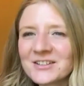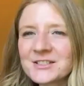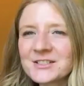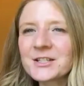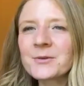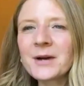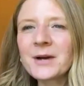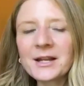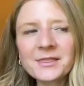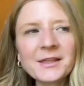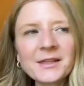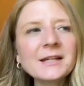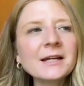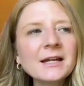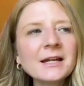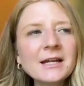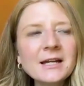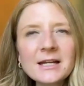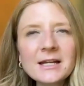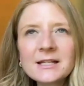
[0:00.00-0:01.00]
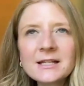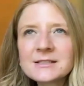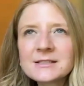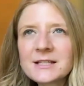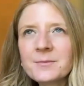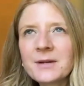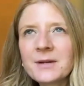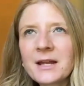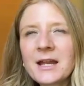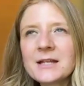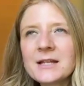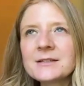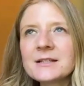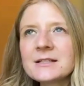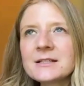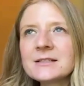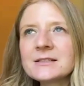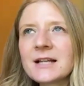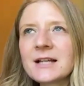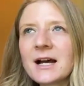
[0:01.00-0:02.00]
So I think in some
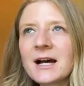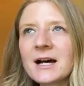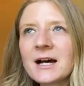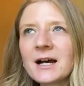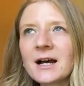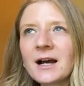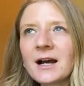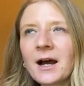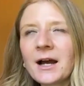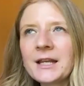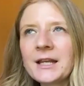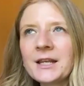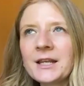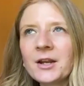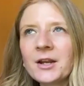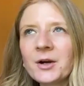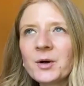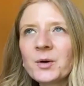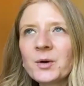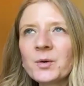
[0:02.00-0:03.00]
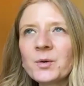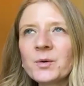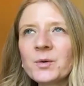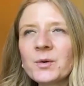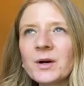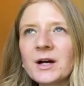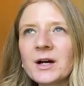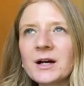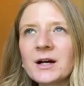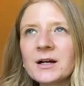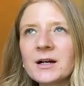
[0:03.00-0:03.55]
cases, I know